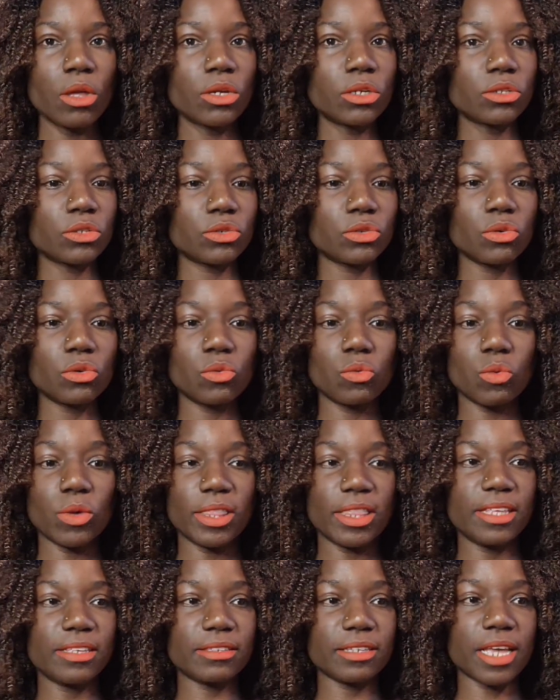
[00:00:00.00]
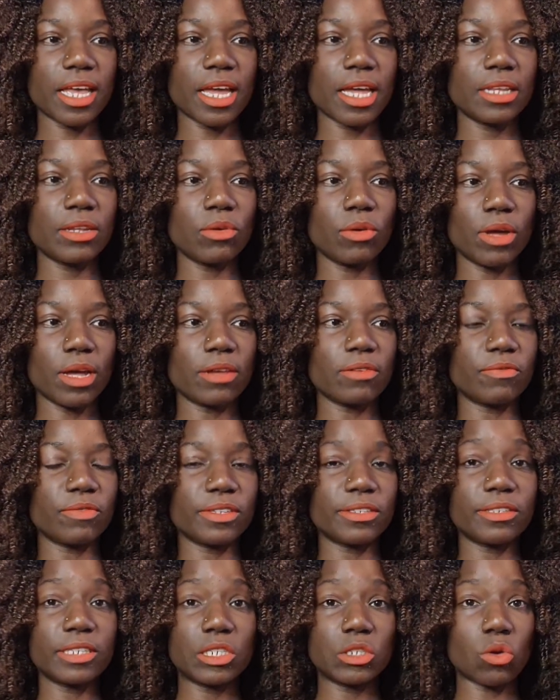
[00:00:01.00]
So with this card, you can
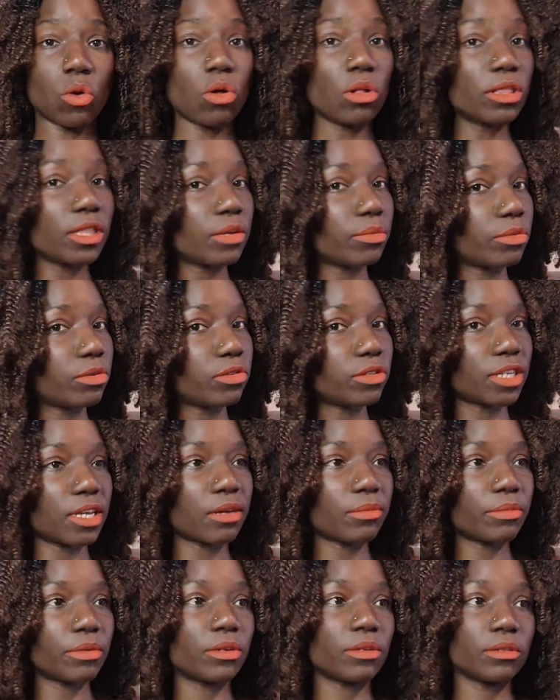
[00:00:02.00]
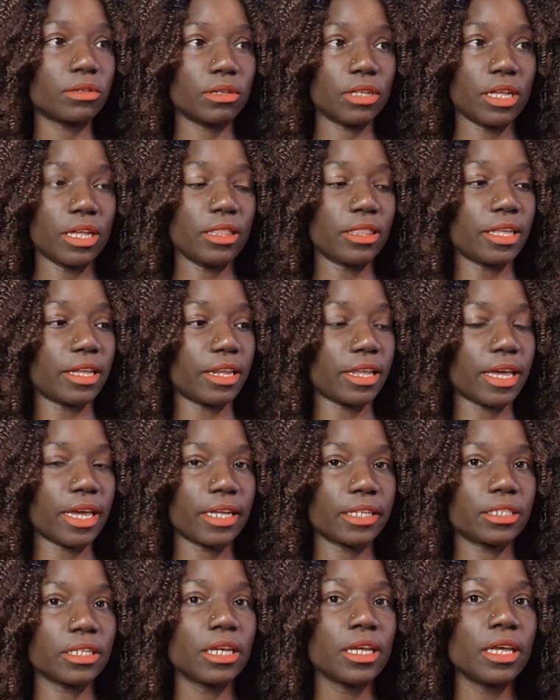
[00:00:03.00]
visit all the museum in the
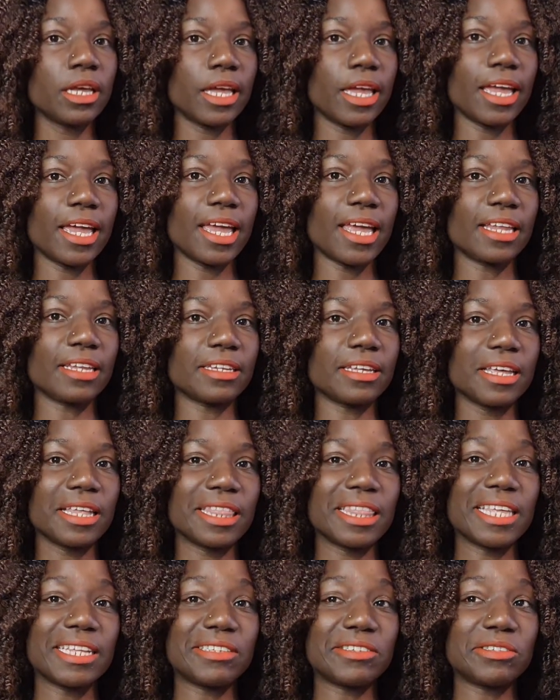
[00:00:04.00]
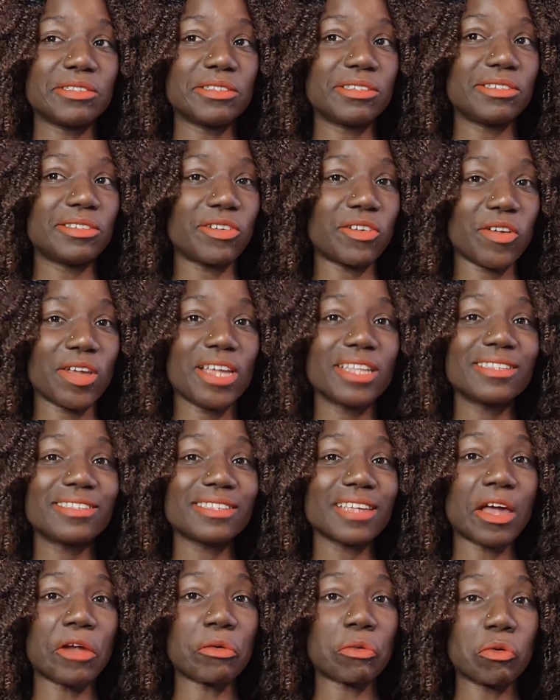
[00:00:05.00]
night, and the trains
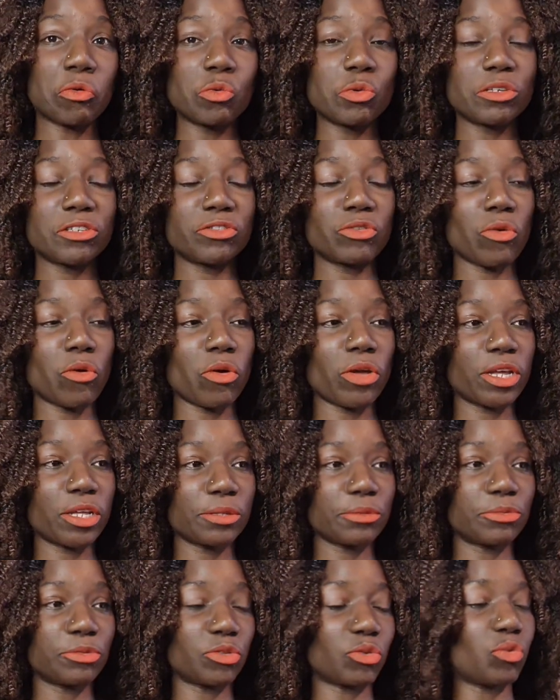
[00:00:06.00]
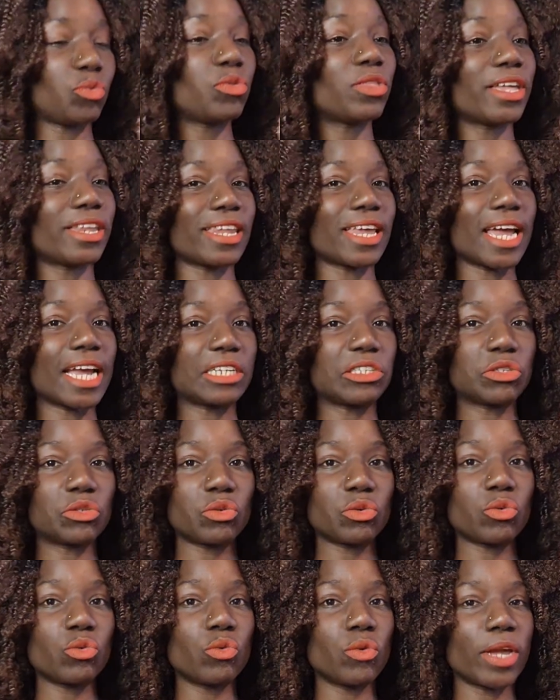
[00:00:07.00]
are always going through the night,
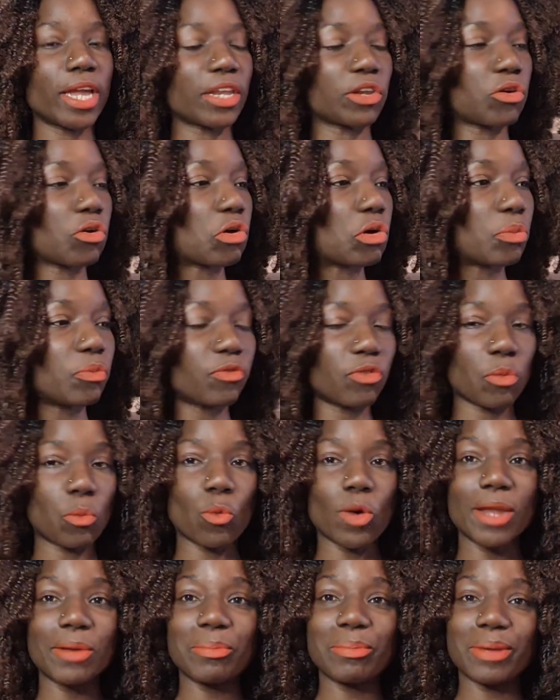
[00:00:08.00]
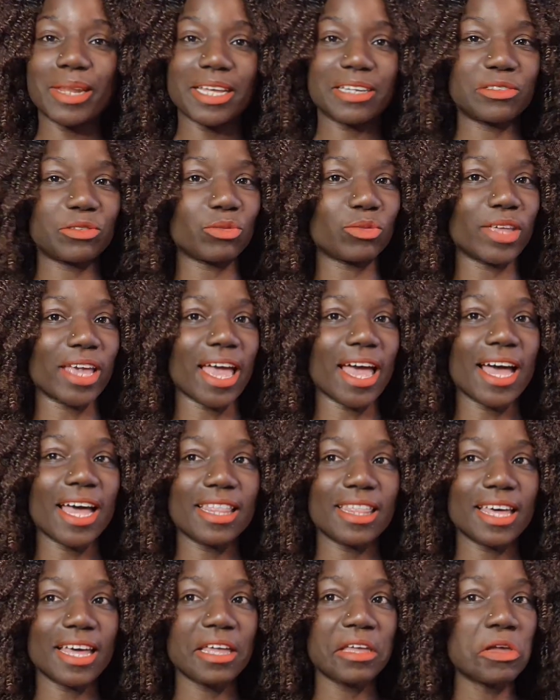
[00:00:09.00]
so you can hop from one place to the
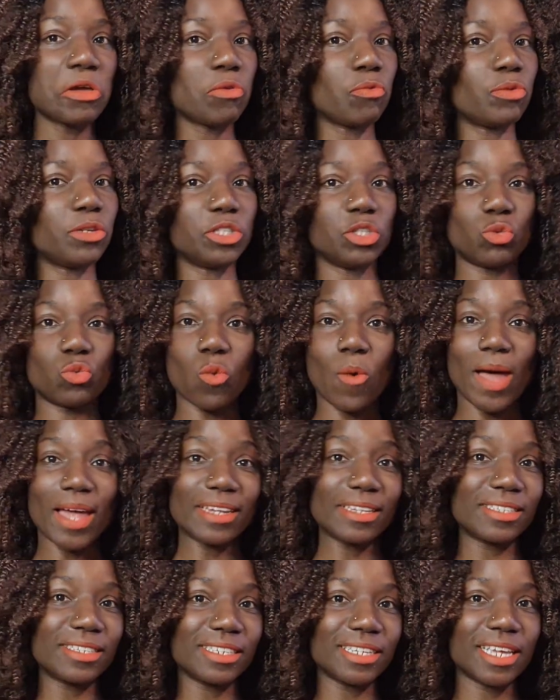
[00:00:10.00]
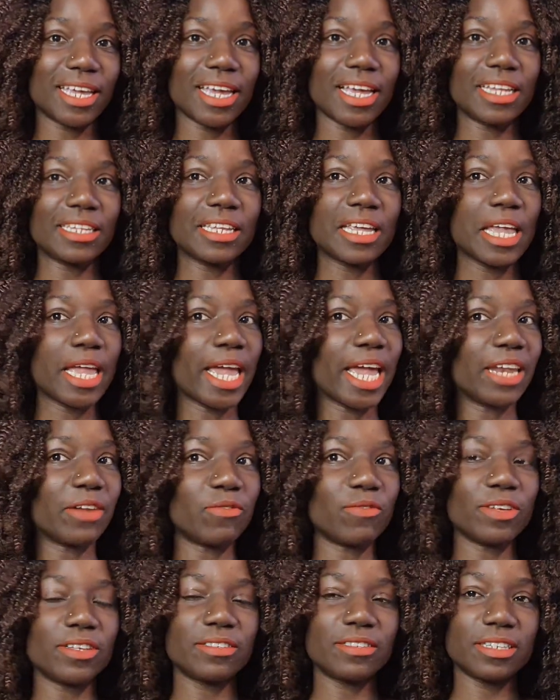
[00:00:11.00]
other with one ticket and
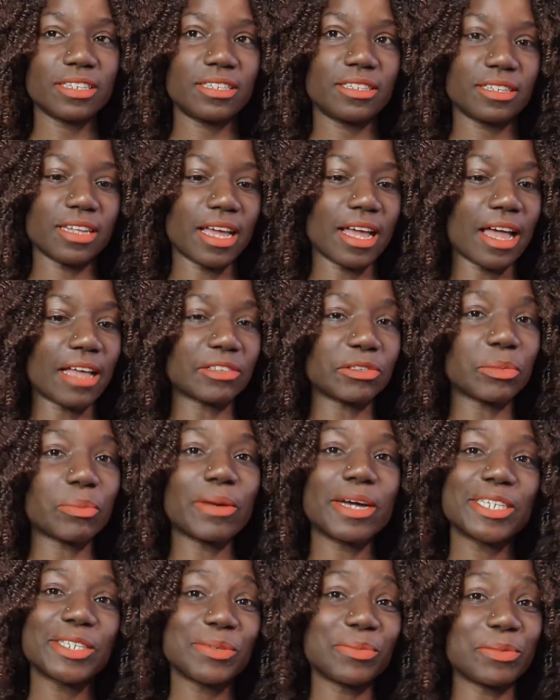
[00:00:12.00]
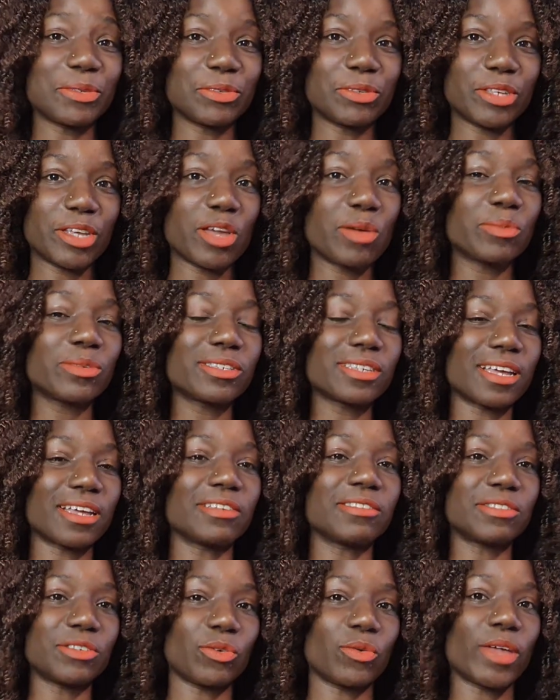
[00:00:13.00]
visit as much museums
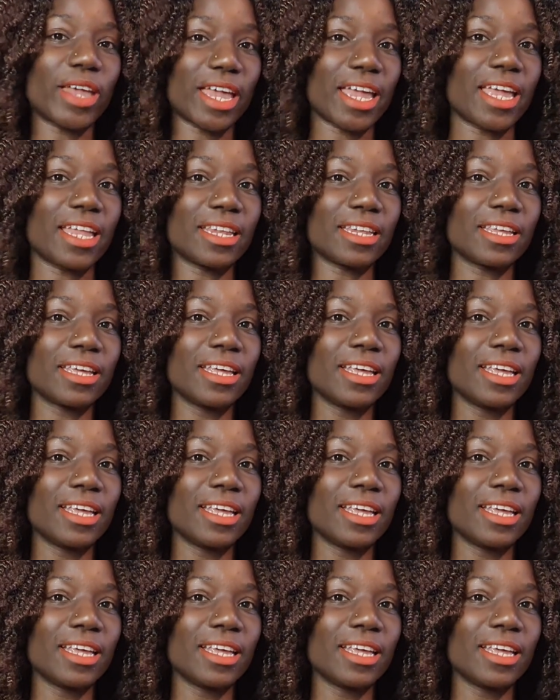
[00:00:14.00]
as you can.